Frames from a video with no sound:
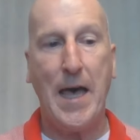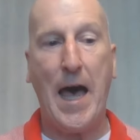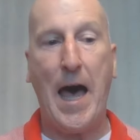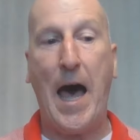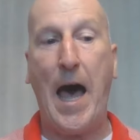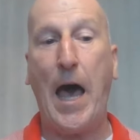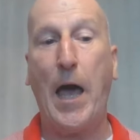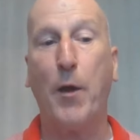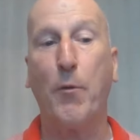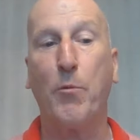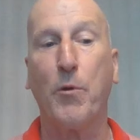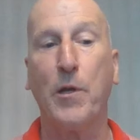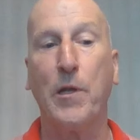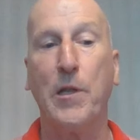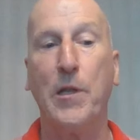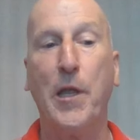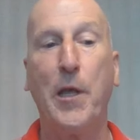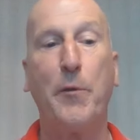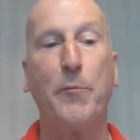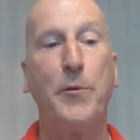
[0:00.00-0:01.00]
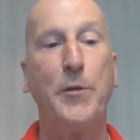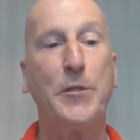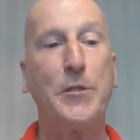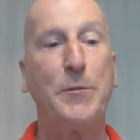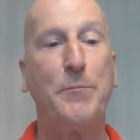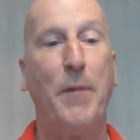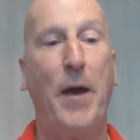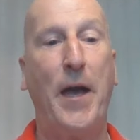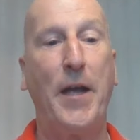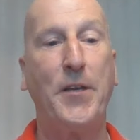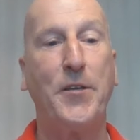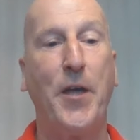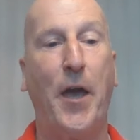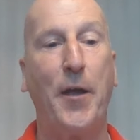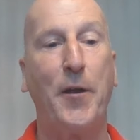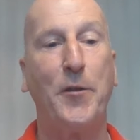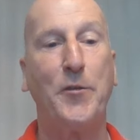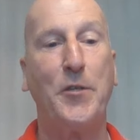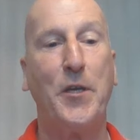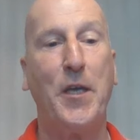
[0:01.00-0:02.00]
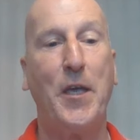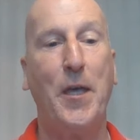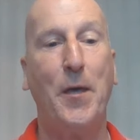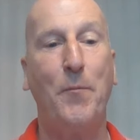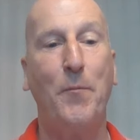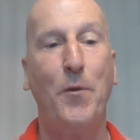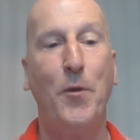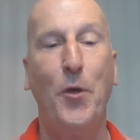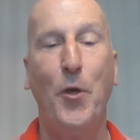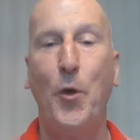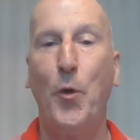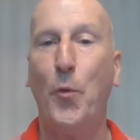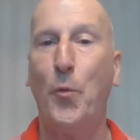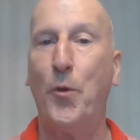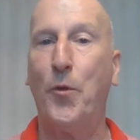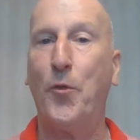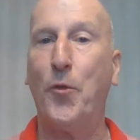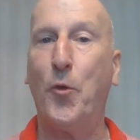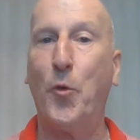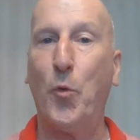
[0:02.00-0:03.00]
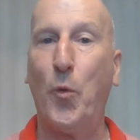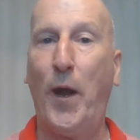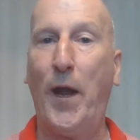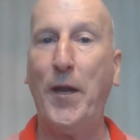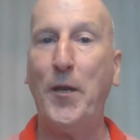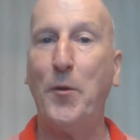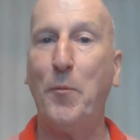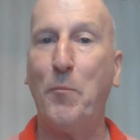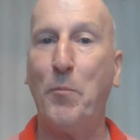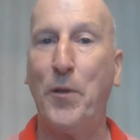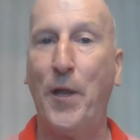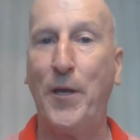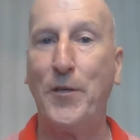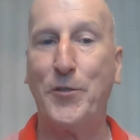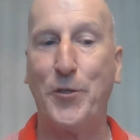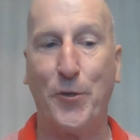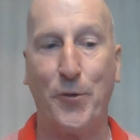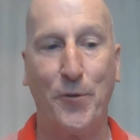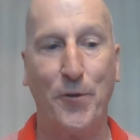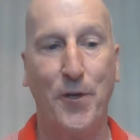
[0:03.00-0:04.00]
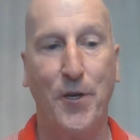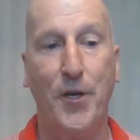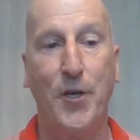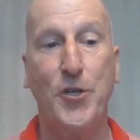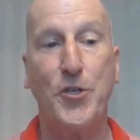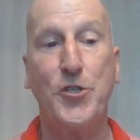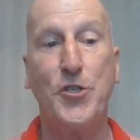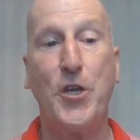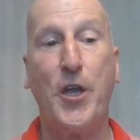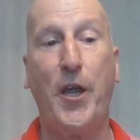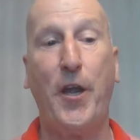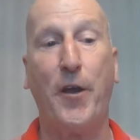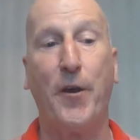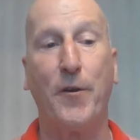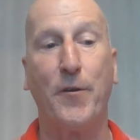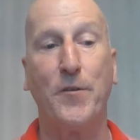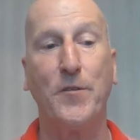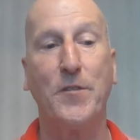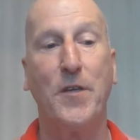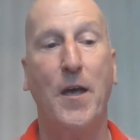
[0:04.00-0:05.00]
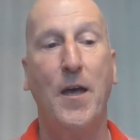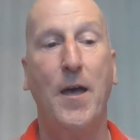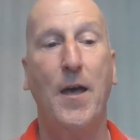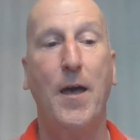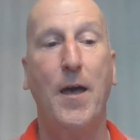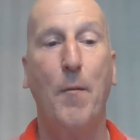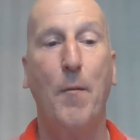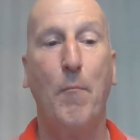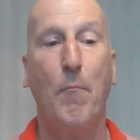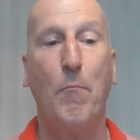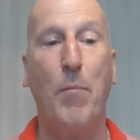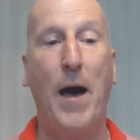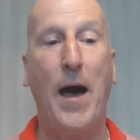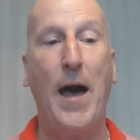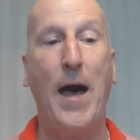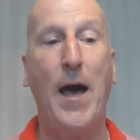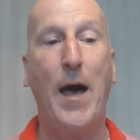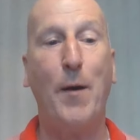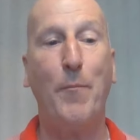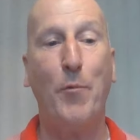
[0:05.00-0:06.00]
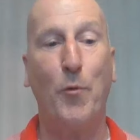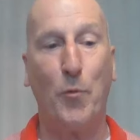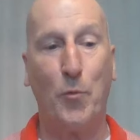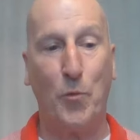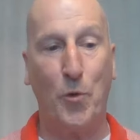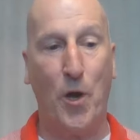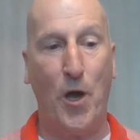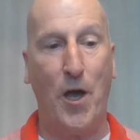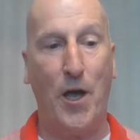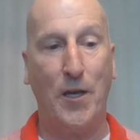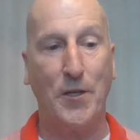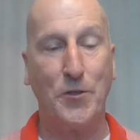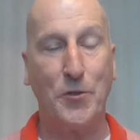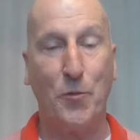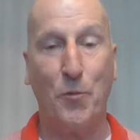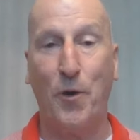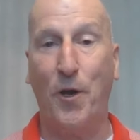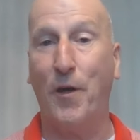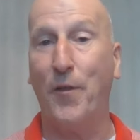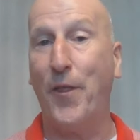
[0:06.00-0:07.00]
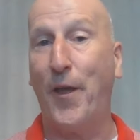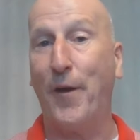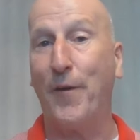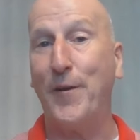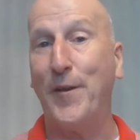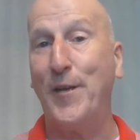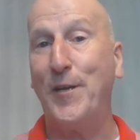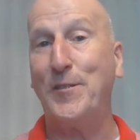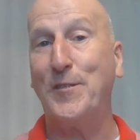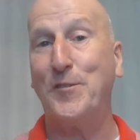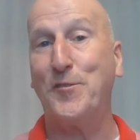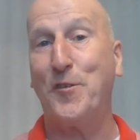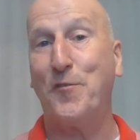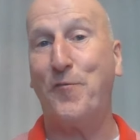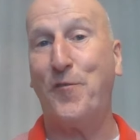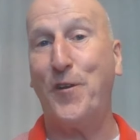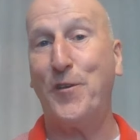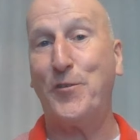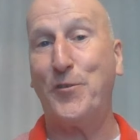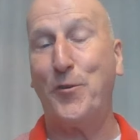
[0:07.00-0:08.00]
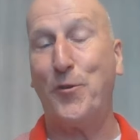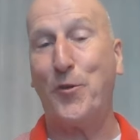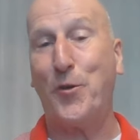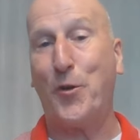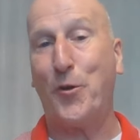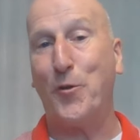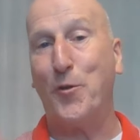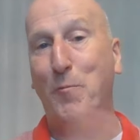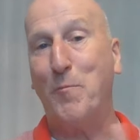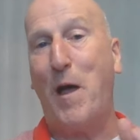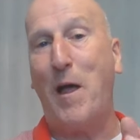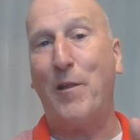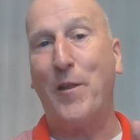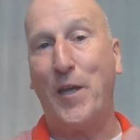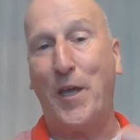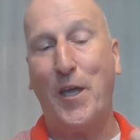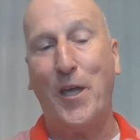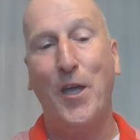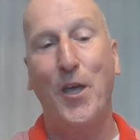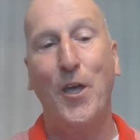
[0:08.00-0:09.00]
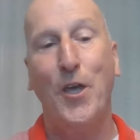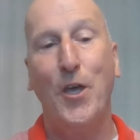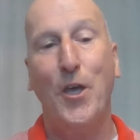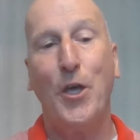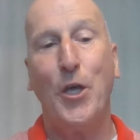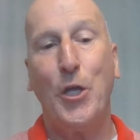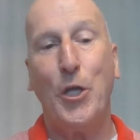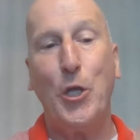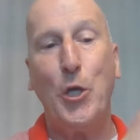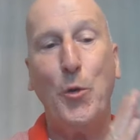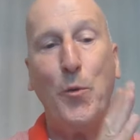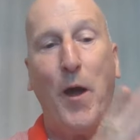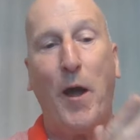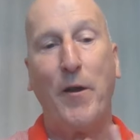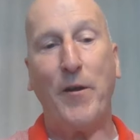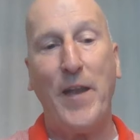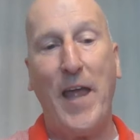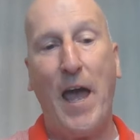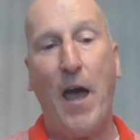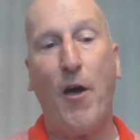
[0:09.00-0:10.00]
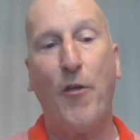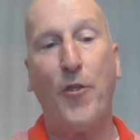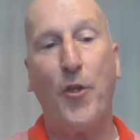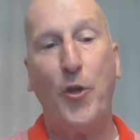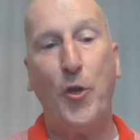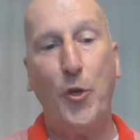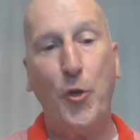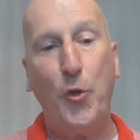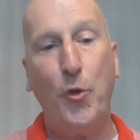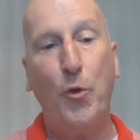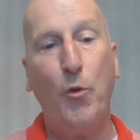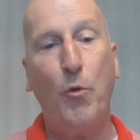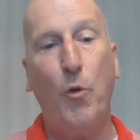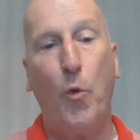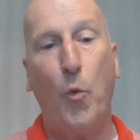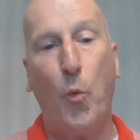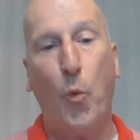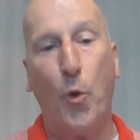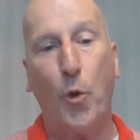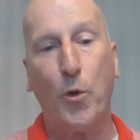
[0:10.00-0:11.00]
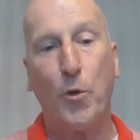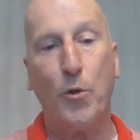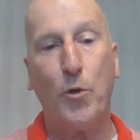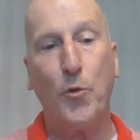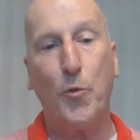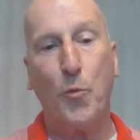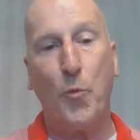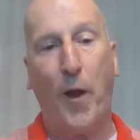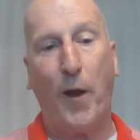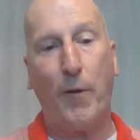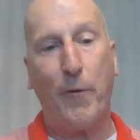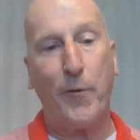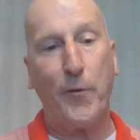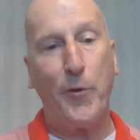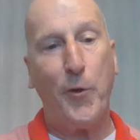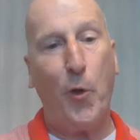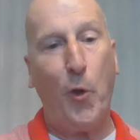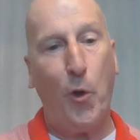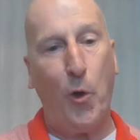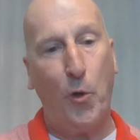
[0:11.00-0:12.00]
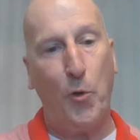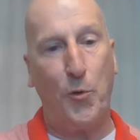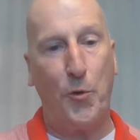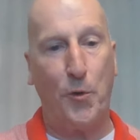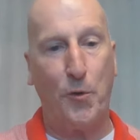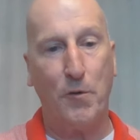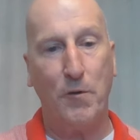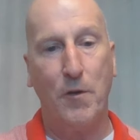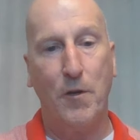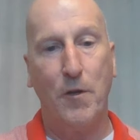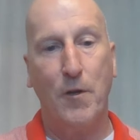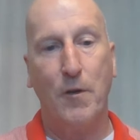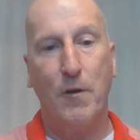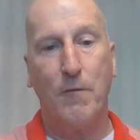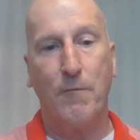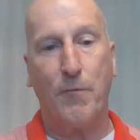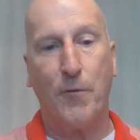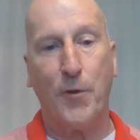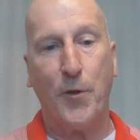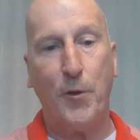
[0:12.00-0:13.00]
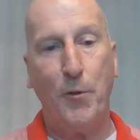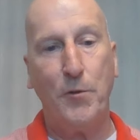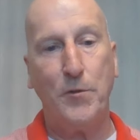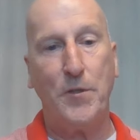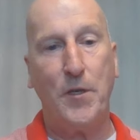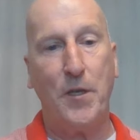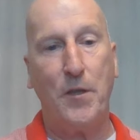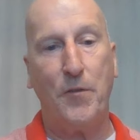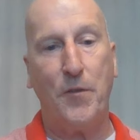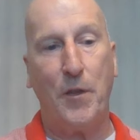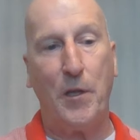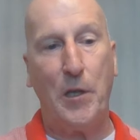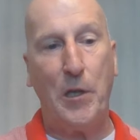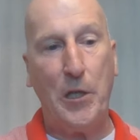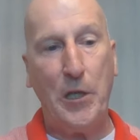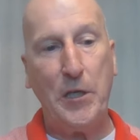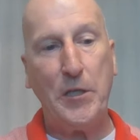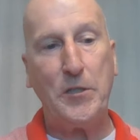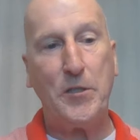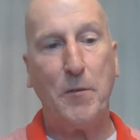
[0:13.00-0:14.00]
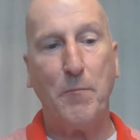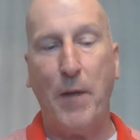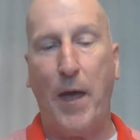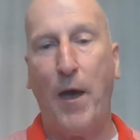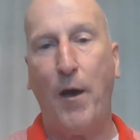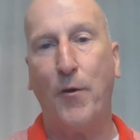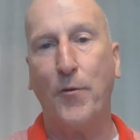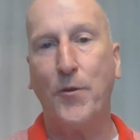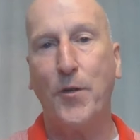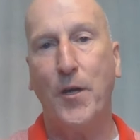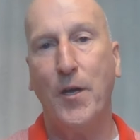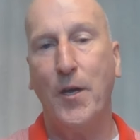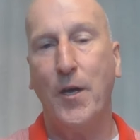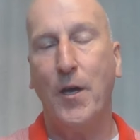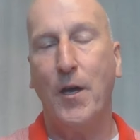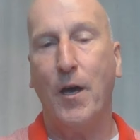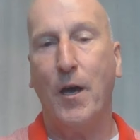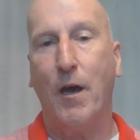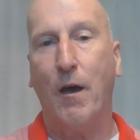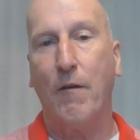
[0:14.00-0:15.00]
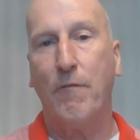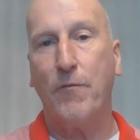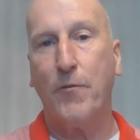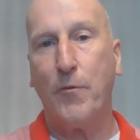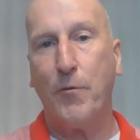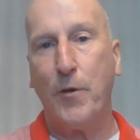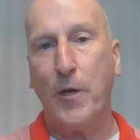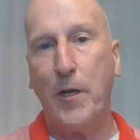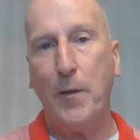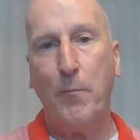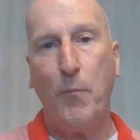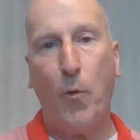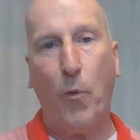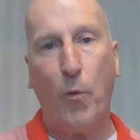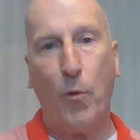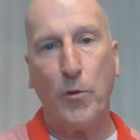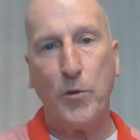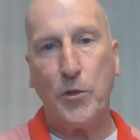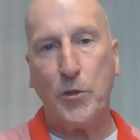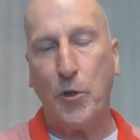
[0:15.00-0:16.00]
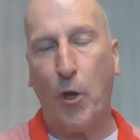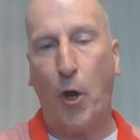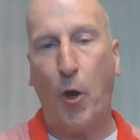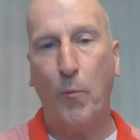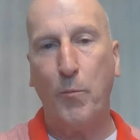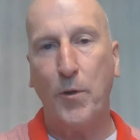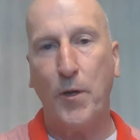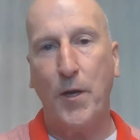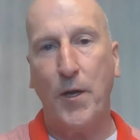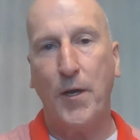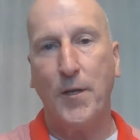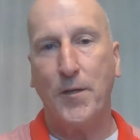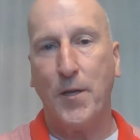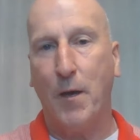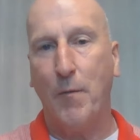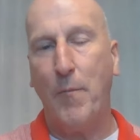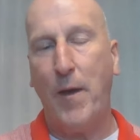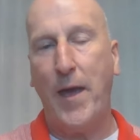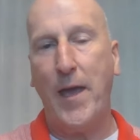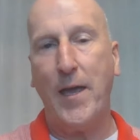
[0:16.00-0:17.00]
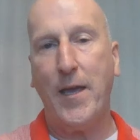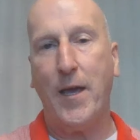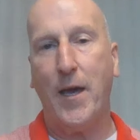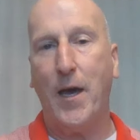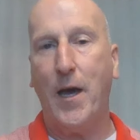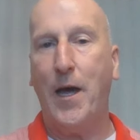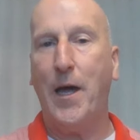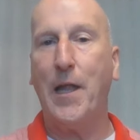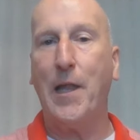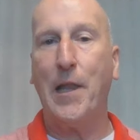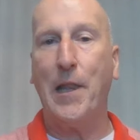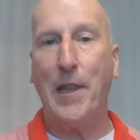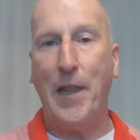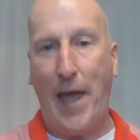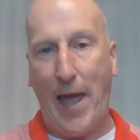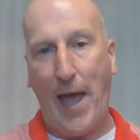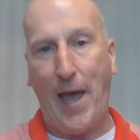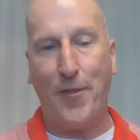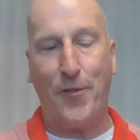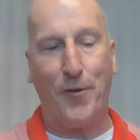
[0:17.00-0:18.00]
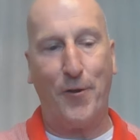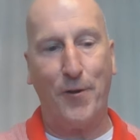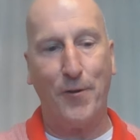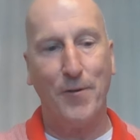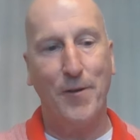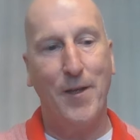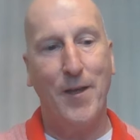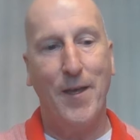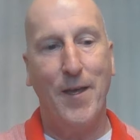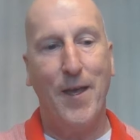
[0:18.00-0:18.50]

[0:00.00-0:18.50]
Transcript: I relinquish my title to him with great pleasure. Cheers, Bob Ross. Well, there it is. It's official. Colonel Mully You are now the new world record holder for using the least amount of cream or soap to make a lather.